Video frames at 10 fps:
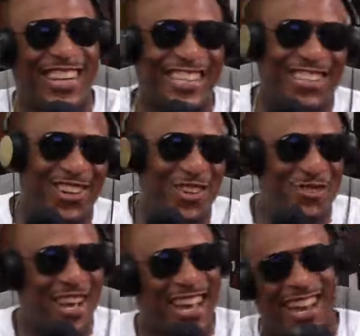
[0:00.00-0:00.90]
do,
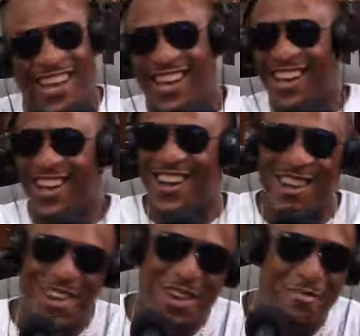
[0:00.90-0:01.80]
man?
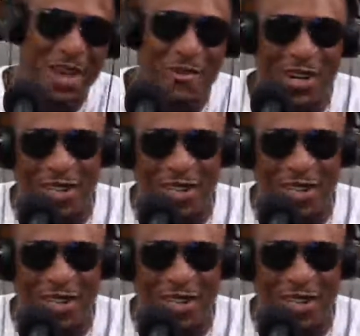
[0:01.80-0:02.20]
Man, what they